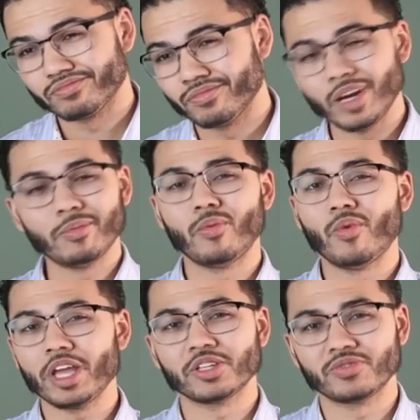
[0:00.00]
minimum
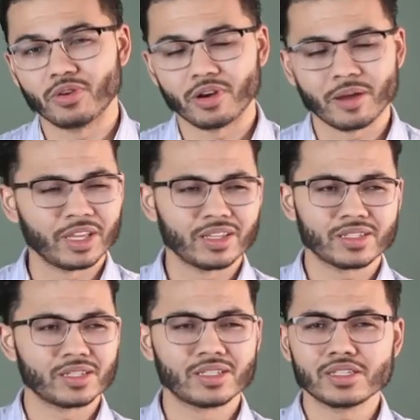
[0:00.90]
wage for it. I mean,
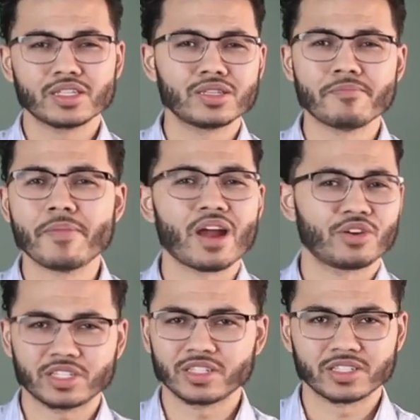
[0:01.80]
this is this is
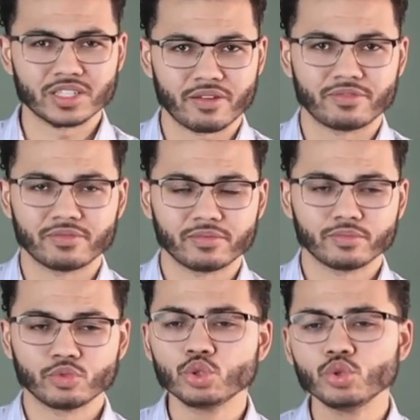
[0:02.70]
embarrassing stuff.
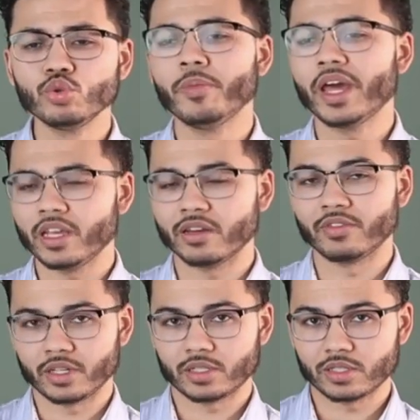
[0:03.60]
Too many of
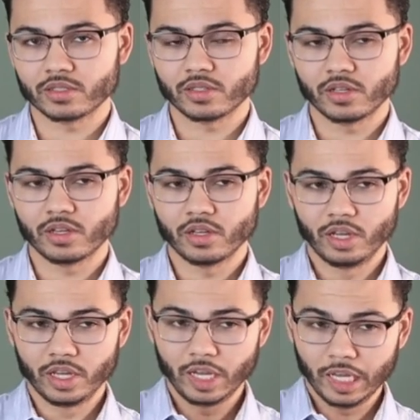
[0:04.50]
us
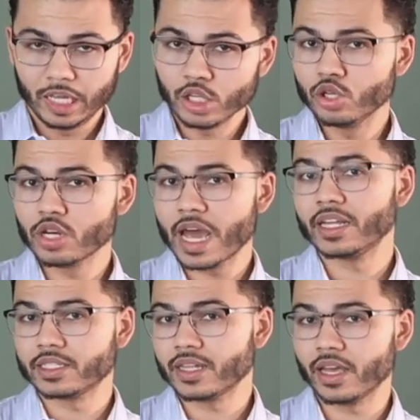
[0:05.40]
in the
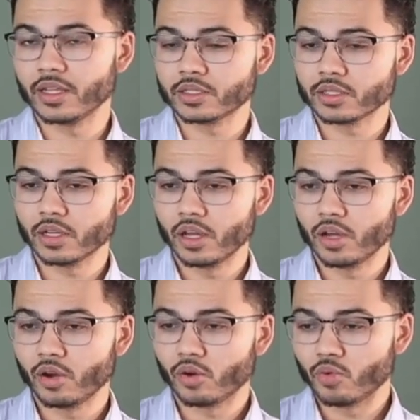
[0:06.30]
United States,
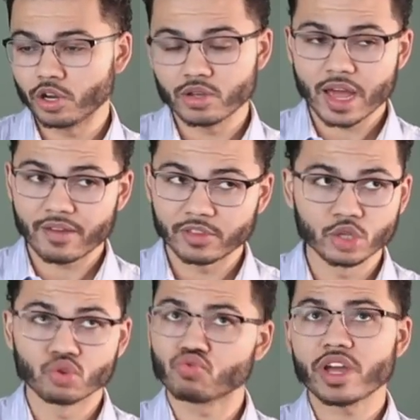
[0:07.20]
where you have the
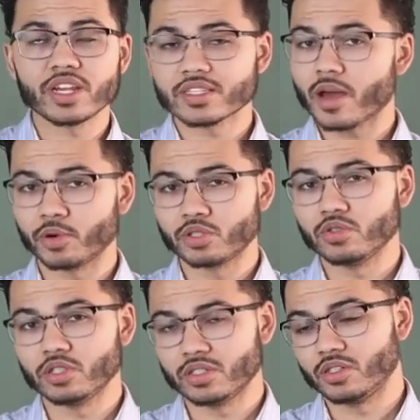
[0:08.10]
greatest
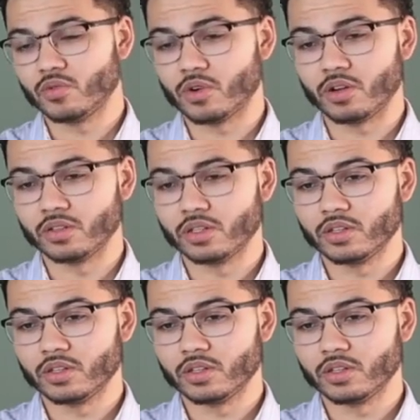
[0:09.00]
opportunities in the world,